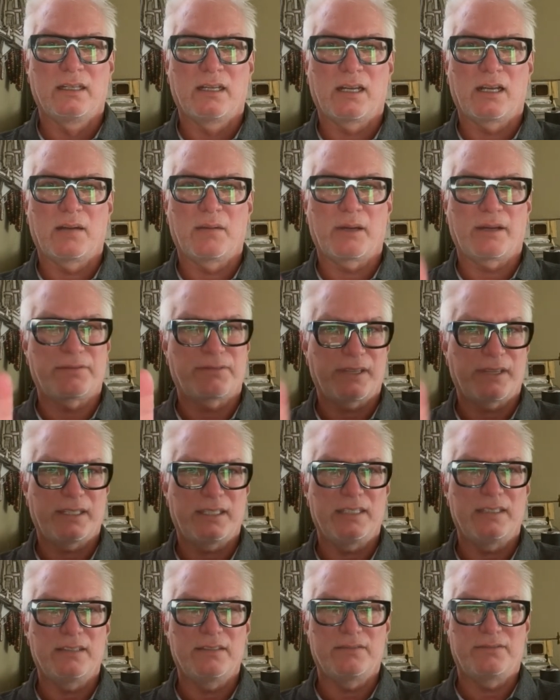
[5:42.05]
I
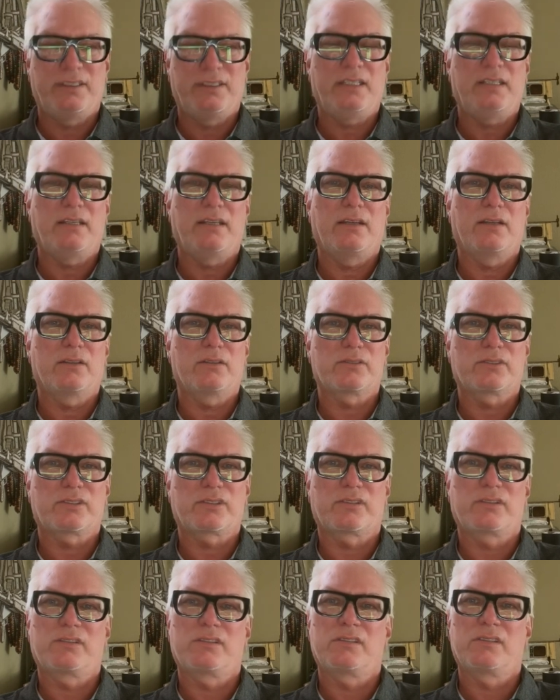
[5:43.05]
fed in the
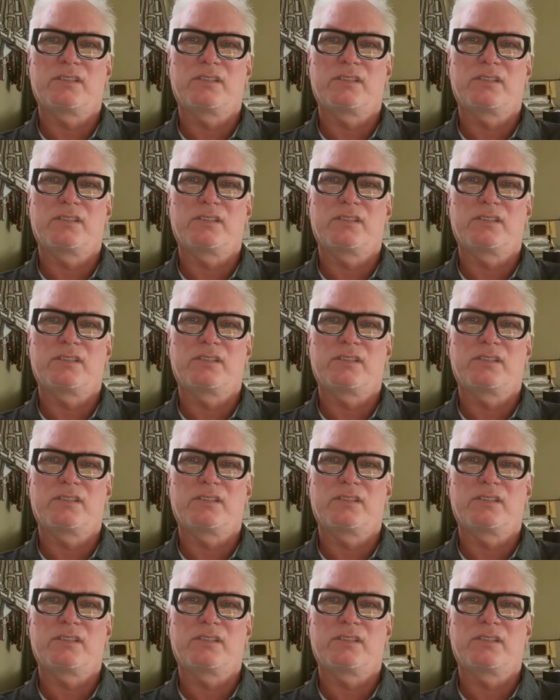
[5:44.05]
videos